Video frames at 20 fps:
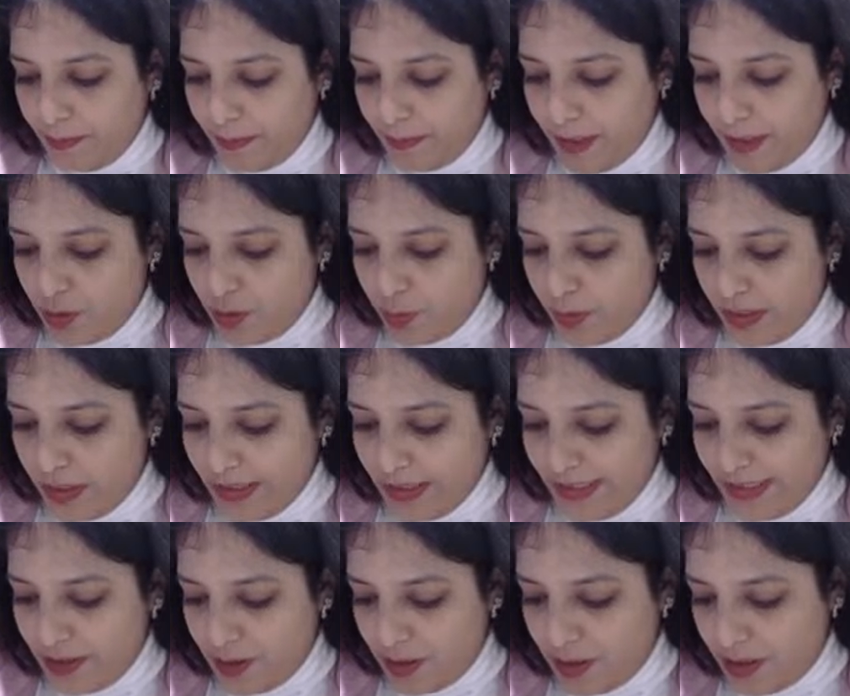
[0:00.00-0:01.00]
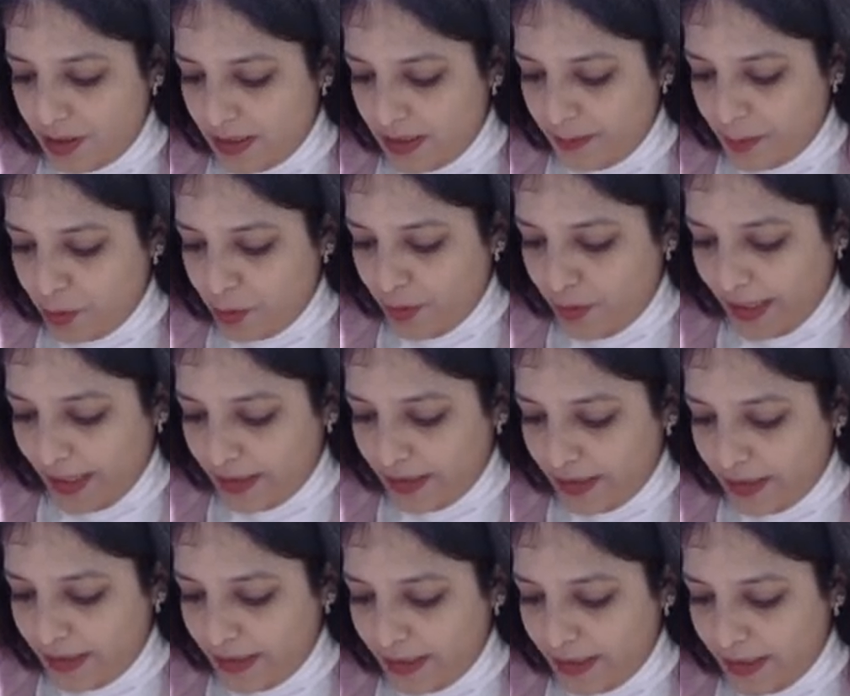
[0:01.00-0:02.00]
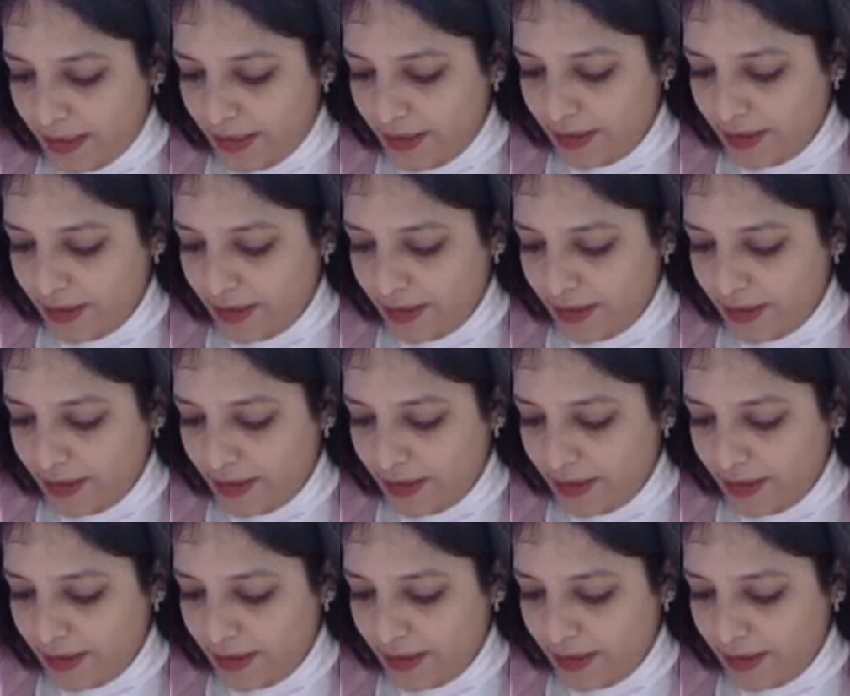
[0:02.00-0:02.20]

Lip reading: It will get subtracted.